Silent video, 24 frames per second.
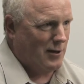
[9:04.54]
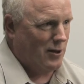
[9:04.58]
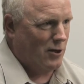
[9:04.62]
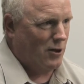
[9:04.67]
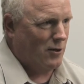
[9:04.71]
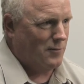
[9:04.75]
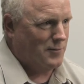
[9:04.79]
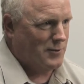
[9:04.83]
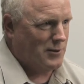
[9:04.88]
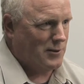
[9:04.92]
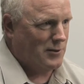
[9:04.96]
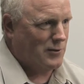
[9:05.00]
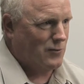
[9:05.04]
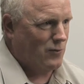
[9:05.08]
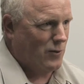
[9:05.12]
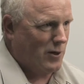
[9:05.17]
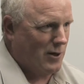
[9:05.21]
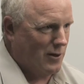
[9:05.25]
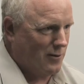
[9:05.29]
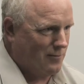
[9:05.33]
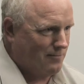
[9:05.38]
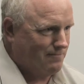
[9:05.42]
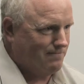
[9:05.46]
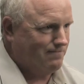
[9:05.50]
helps as
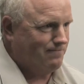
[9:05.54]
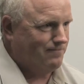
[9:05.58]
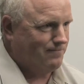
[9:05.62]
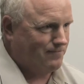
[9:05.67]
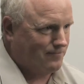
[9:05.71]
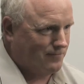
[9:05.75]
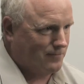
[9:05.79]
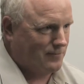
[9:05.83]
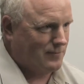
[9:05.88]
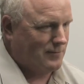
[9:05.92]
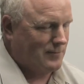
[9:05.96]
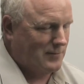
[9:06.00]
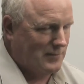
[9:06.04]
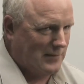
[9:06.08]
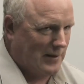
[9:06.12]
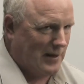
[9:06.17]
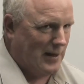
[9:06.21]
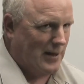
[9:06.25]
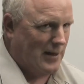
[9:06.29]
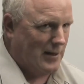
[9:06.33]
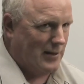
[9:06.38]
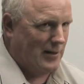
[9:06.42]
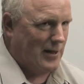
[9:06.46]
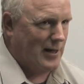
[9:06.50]
well.
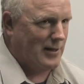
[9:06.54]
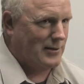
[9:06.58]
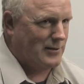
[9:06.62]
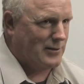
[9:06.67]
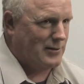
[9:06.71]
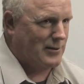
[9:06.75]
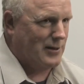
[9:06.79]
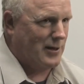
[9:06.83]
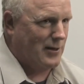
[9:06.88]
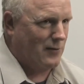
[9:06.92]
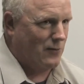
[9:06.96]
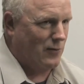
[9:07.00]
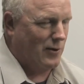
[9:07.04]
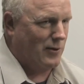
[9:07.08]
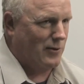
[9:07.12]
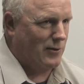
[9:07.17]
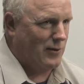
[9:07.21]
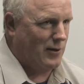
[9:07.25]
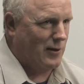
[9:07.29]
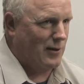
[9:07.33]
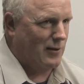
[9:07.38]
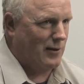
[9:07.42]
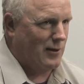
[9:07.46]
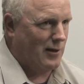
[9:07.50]
And that's one
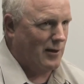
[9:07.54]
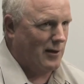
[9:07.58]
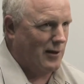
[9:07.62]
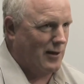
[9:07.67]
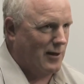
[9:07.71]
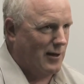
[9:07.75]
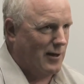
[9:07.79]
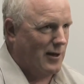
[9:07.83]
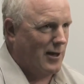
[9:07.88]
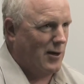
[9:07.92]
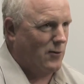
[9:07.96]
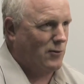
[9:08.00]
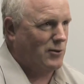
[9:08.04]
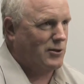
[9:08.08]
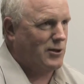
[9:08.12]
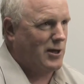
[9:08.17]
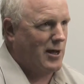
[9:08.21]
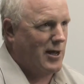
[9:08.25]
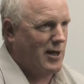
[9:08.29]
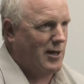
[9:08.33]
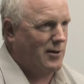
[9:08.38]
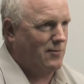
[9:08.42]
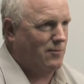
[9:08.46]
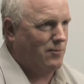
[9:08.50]
thing that I wish
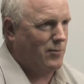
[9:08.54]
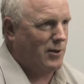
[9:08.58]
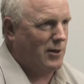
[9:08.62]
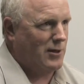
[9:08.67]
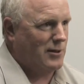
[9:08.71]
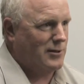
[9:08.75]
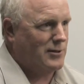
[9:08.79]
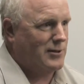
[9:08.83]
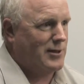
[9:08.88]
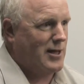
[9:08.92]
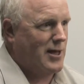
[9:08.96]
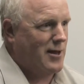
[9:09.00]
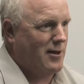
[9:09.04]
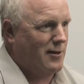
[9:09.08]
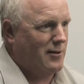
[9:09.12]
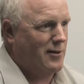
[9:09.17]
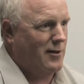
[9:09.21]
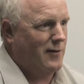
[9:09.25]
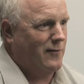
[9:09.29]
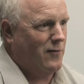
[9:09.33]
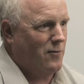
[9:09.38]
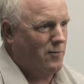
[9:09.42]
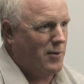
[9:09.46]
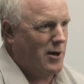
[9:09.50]
I hadn't been as
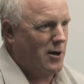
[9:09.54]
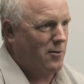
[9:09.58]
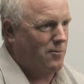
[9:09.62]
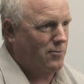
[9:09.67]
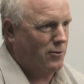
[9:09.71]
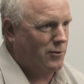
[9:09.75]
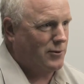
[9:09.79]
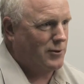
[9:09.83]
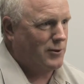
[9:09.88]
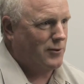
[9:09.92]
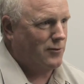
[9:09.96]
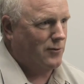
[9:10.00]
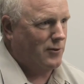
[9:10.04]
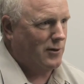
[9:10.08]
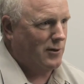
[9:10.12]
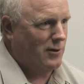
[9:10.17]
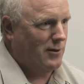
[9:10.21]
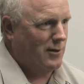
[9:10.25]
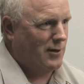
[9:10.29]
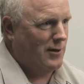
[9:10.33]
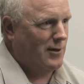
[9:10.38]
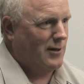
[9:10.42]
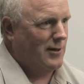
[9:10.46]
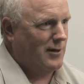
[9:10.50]
tentative about pursuing
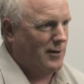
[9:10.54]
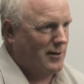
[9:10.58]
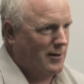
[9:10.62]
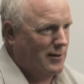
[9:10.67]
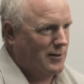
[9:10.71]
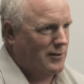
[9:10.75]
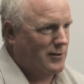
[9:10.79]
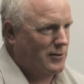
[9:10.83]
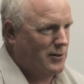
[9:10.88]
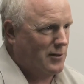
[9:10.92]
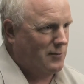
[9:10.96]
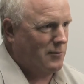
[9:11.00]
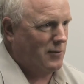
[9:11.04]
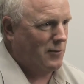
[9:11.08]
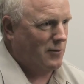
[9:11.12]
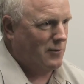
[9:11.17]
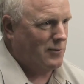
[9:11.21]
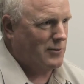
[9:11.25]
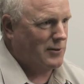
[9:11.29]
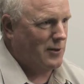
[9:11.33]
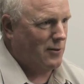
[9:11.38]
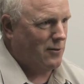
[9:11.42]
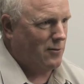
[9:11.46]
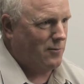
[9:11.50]
some of
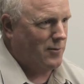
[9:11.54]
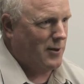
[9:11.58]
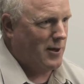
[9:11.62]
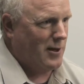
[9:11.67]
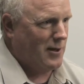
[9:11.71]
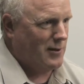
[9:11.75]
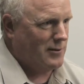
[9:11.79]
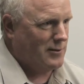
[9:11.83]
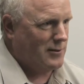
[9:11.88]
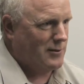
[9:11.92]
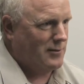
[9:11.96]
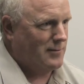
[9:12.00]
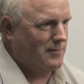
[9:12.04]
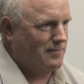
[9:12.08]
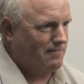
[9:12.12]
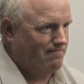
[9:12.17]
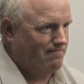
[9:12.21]
those other paths.